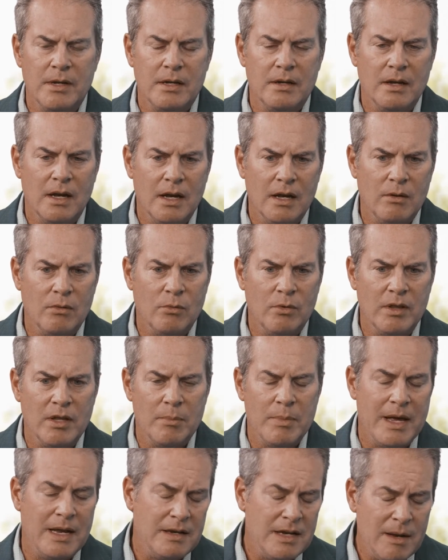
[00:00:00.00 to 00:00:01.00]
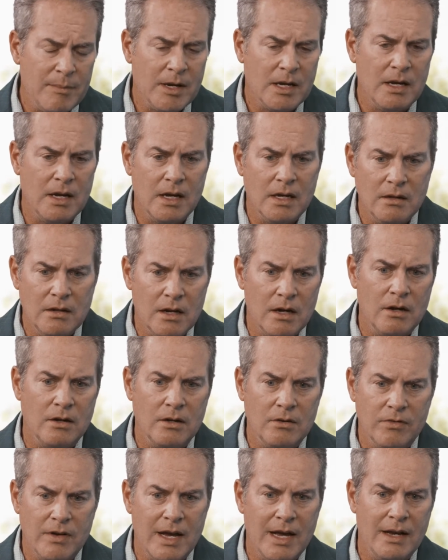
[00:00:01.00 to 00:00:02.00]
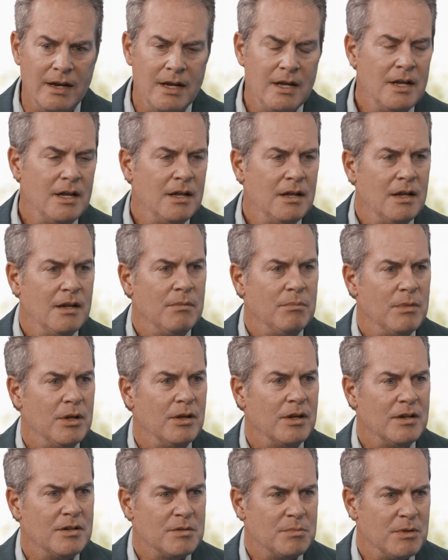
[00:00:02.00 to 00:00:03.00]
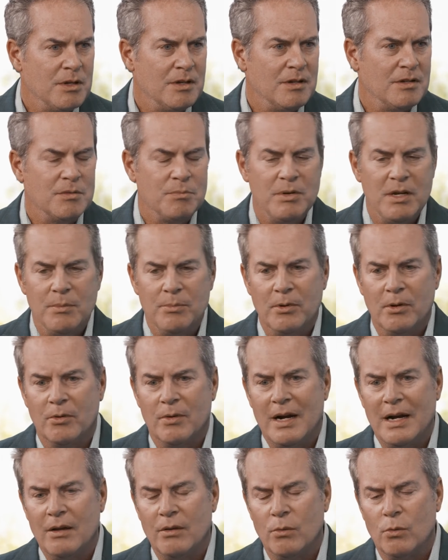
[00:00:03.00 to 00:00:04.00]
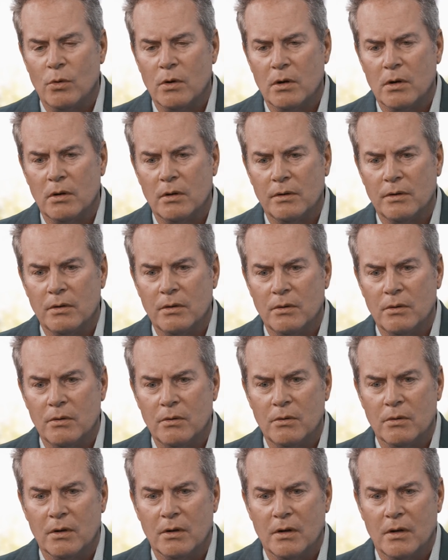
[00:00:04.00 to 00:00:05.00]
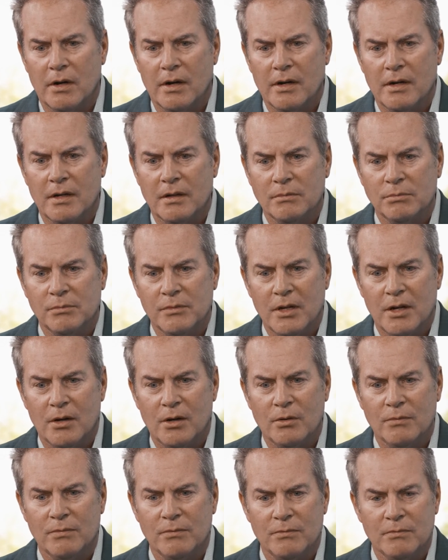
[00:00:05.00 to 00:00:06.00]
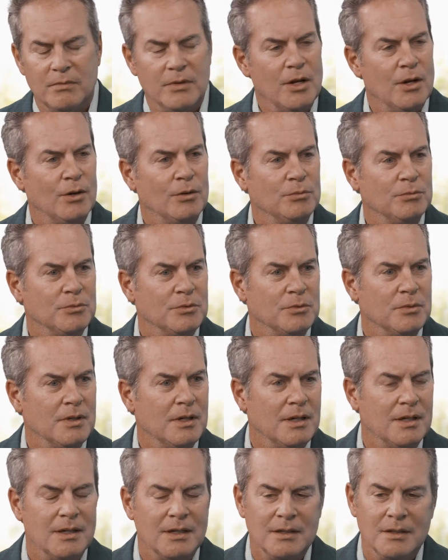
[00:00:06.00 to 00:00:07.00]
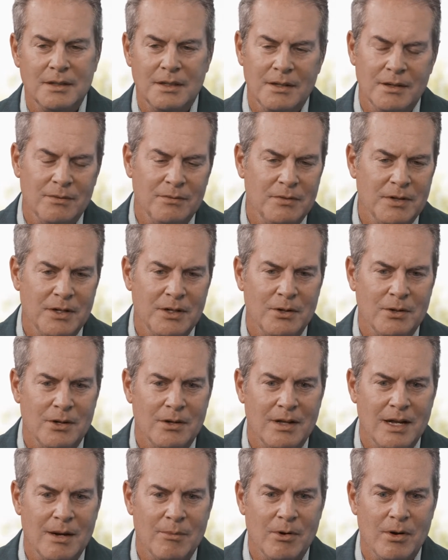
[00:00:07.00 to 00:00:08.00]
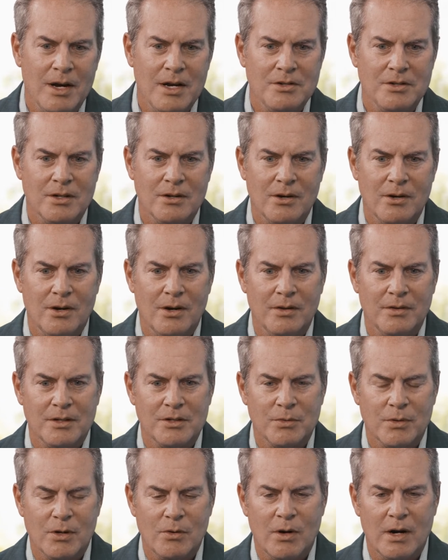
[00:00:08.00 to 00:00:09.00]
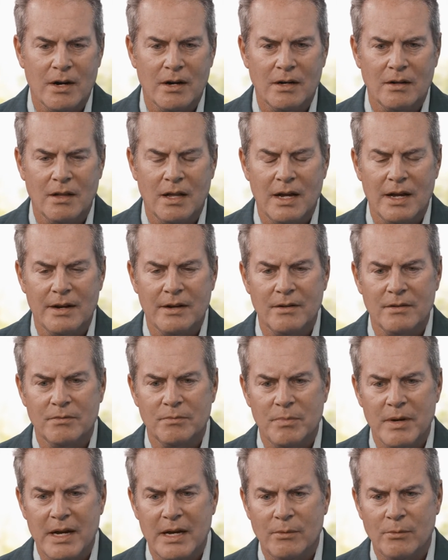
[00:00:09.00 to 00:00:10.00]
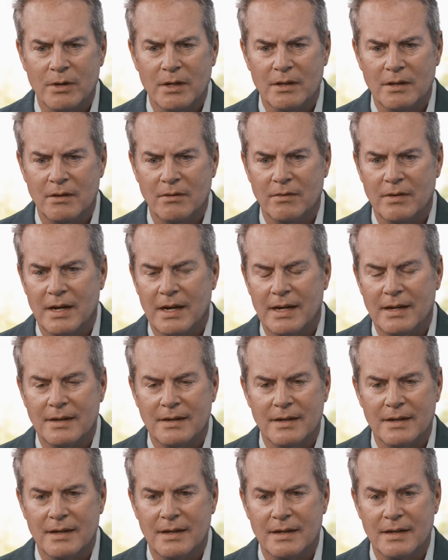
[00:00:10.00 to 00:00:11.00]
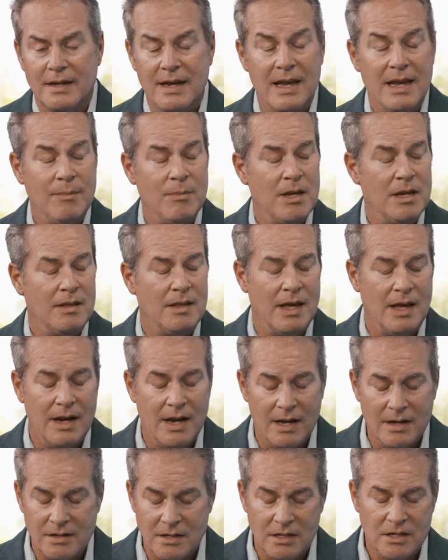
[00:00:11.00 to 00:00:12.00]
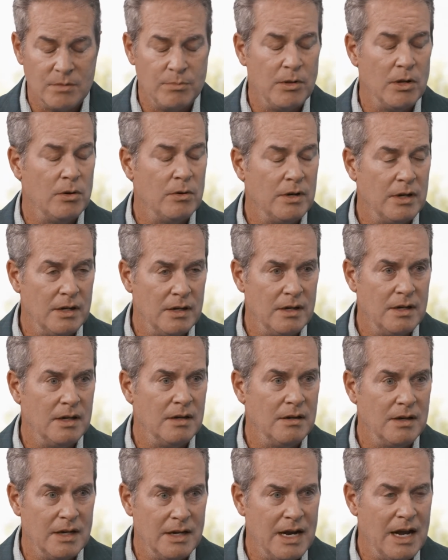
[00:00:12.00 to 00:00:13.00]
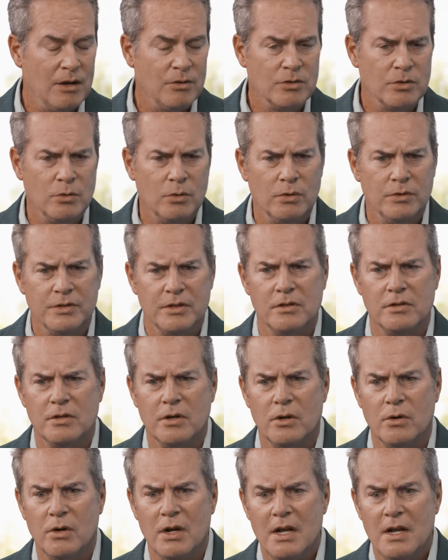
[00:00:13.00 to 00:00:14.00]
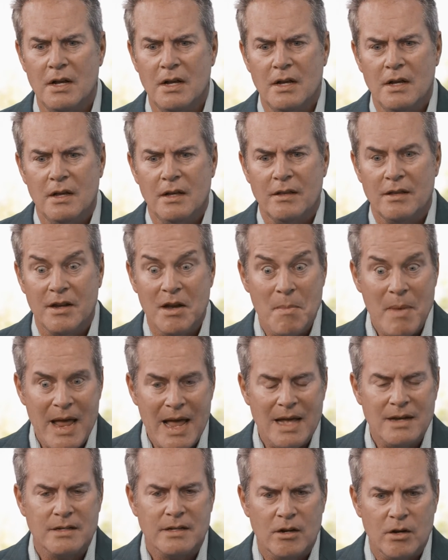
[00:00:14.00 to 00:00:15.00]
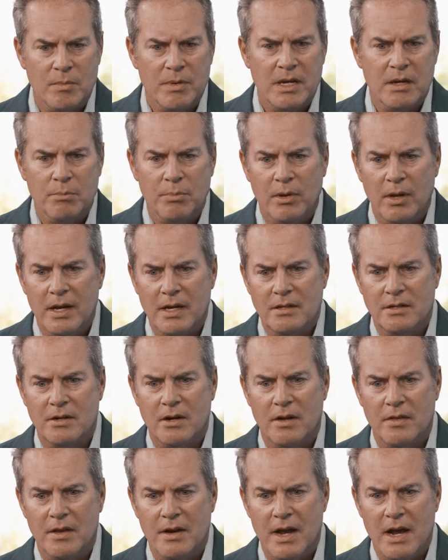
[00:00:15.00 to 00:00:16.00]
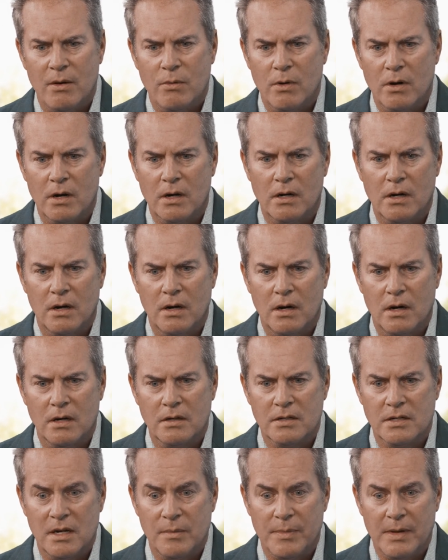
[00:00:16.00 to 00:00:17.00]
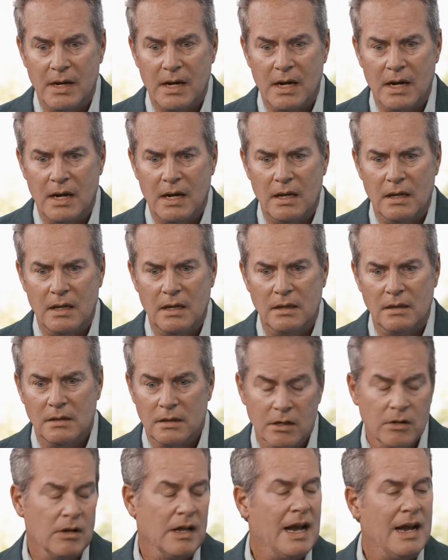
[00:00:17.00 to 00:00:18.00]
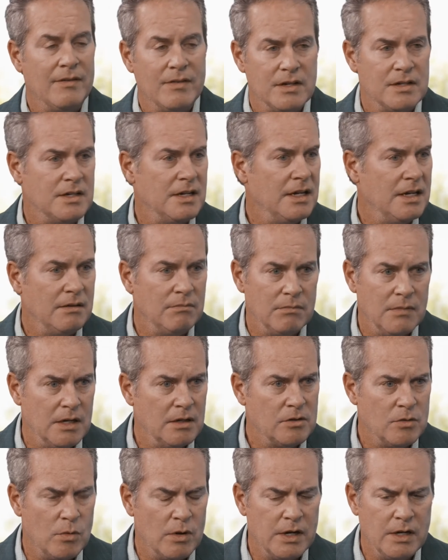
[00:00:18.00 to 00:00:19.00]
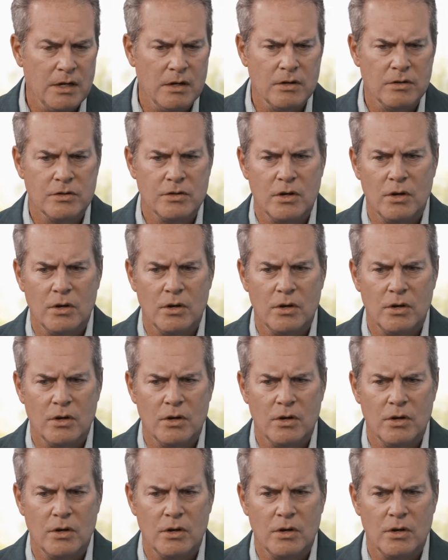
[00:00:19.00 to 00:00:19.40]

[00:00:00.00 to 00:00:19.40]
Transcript: And when the pandemic hit, you've got millions and millions of people around the world who are on a, video collaboration call that's requiring a lot of bandwidth. You've got gaming that has exploded in households. And so the demands that are being placed on the network are something literally I haven't seen in 20 years.